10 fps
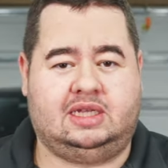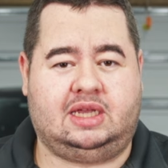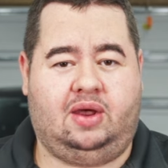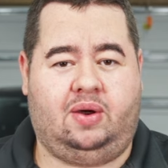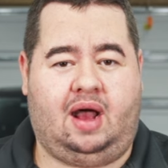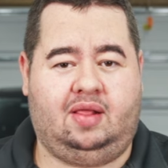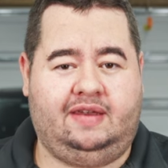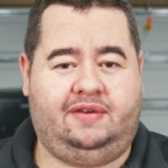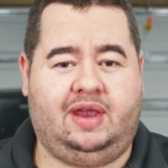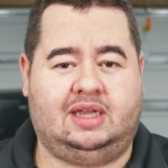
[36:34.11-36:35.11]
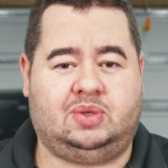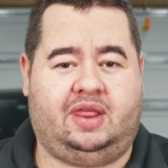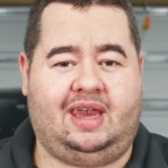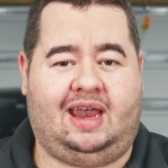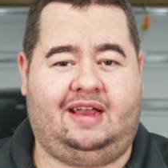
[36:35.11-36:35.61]
So I'll leave you guys
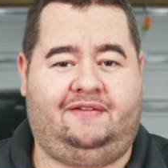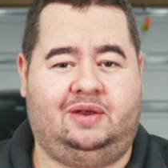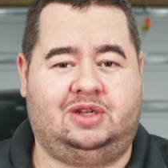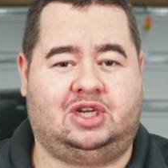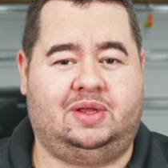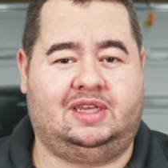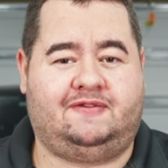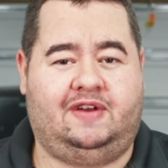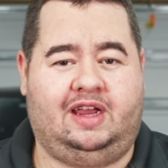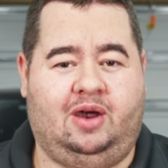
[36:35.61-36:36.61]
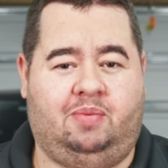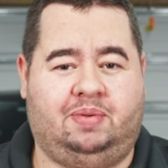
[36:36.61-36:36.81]
with that. If you enjoyed this video,